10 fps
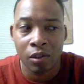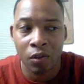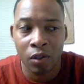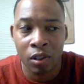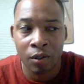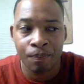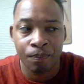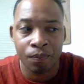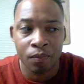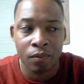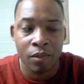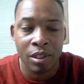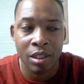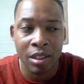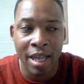or
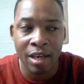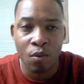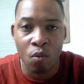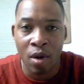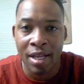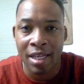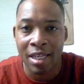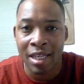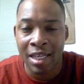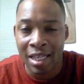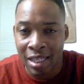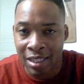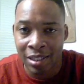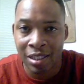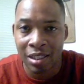state what it
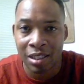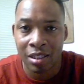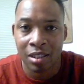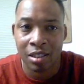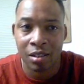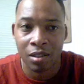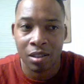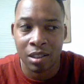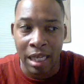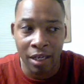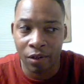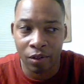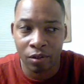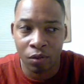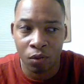is
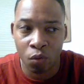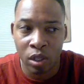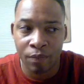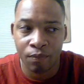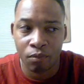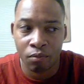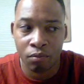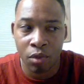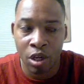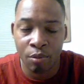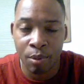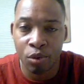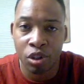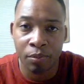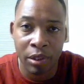standard or what other
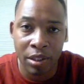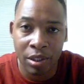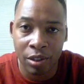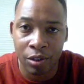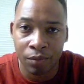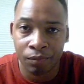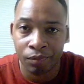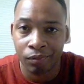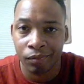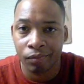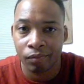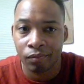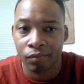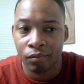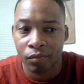people should be listening to.
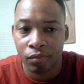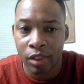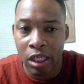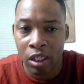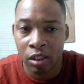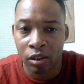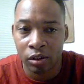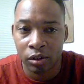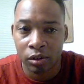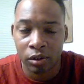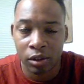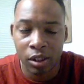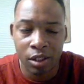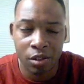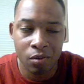Yeah,
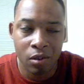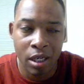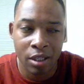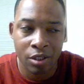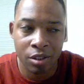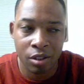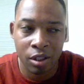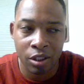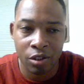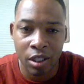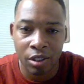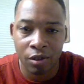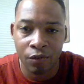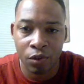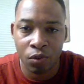I guess you got
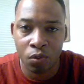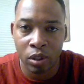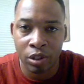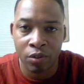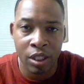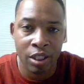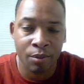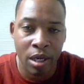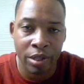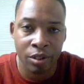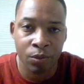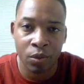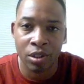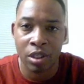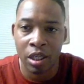your view of what you think's positive,
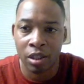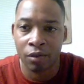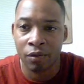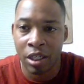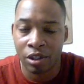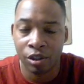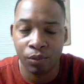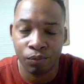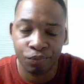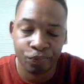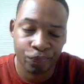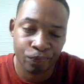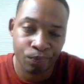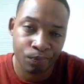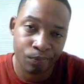what's negative. That's you,
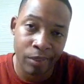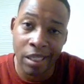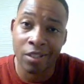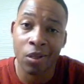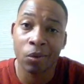and that's